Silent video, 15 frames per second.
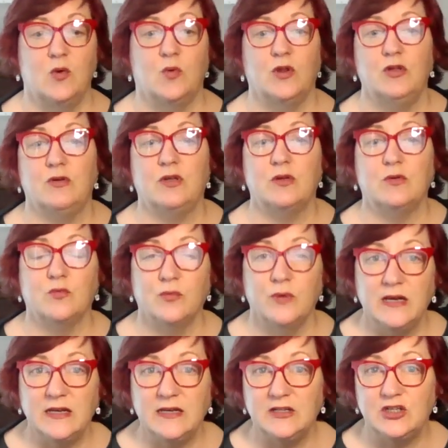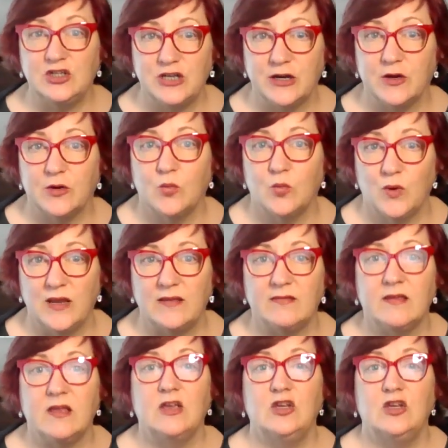where you can really share with